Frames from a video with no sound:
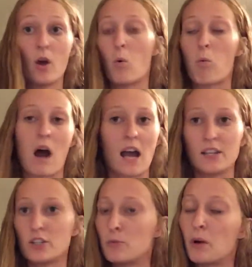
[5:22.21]
why
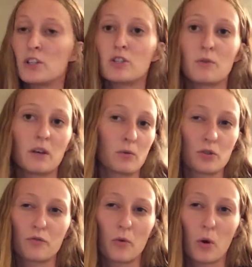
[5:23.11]
2 + 2
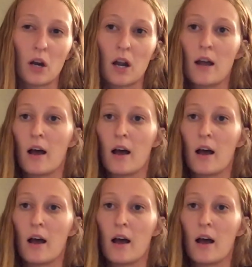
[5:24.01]
= 4.